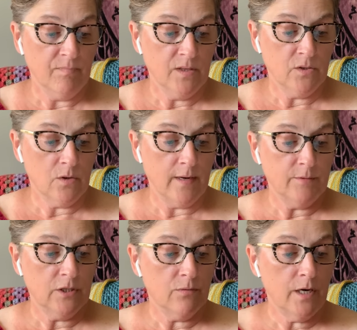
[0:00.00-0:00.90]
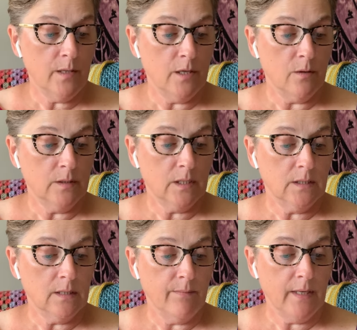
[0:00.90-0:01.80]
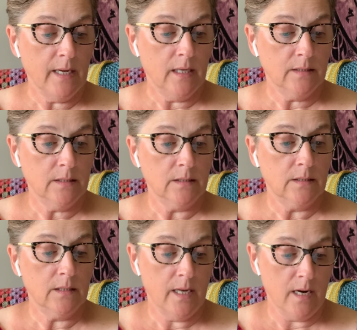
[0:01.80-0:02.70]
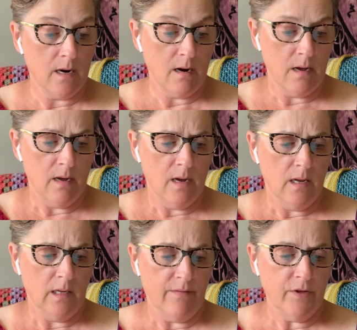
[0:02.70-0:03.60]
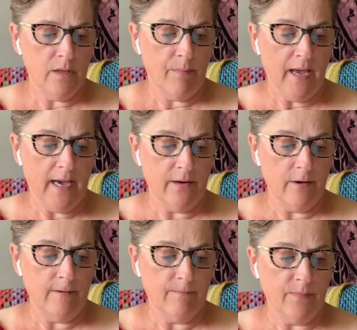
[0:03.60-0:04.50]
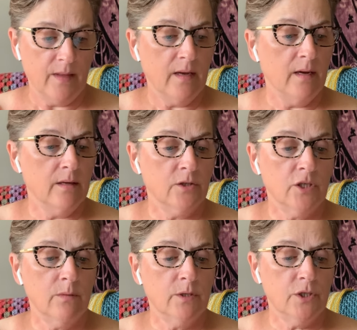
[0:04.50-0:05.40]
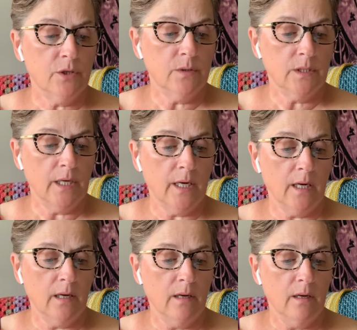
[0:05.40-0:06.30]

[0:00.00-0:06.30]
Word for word: Sorry, I'm just reading the notes on somebody else's here. Loving the pattern. She was using